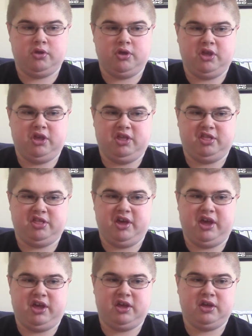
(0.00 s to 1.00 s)
is
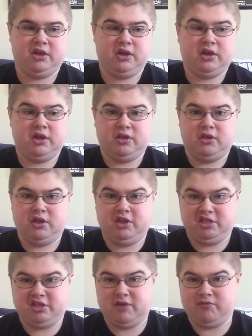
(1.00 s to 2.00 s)

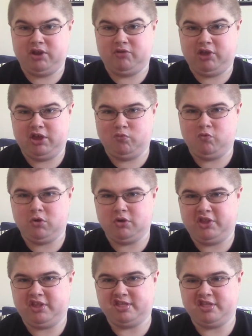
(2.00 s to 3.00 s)
definitely a
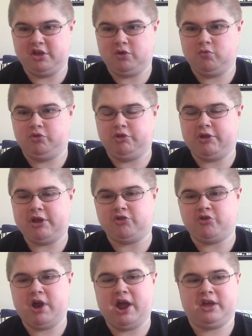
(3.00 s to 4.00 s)
worthy sequel to that
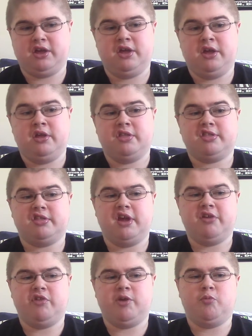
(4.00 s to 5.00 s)
track.
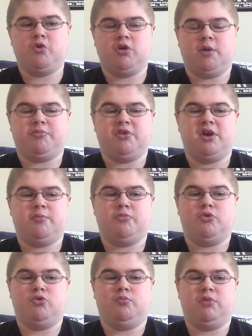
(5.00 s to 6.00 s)
Slightly more
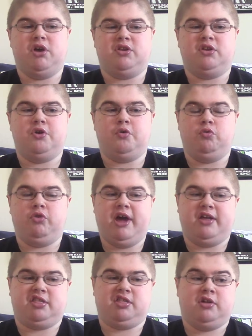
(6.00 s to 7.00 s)
up-tempo, but no
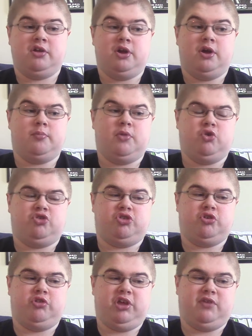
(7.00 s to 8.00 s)
less
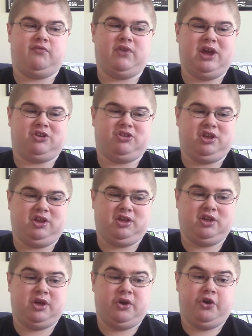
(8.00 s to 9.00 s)
emotionally affecting.
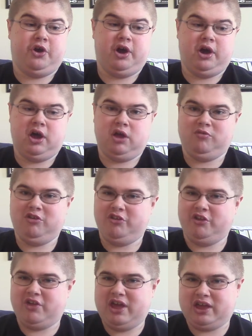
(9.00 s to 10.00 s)
I
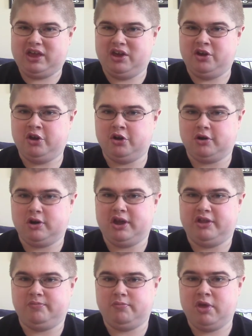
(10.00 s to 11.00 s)
really like
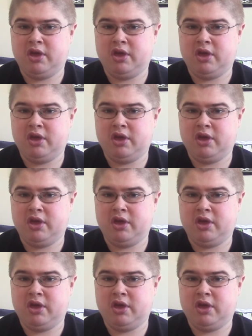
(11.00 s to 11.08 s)
her